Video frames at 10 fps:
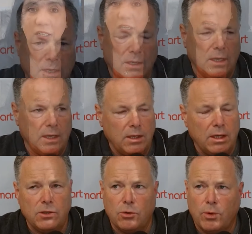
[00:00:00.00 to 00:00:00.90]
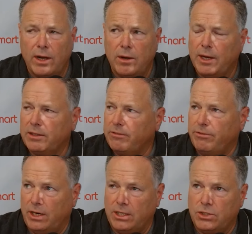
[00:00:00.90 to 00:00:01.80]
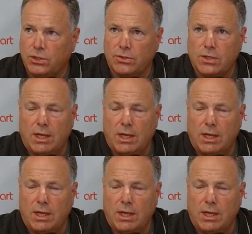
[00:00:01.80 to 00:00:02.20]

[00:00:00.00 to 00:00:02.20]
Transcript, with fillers: yeah, yeah, you're right about the financials.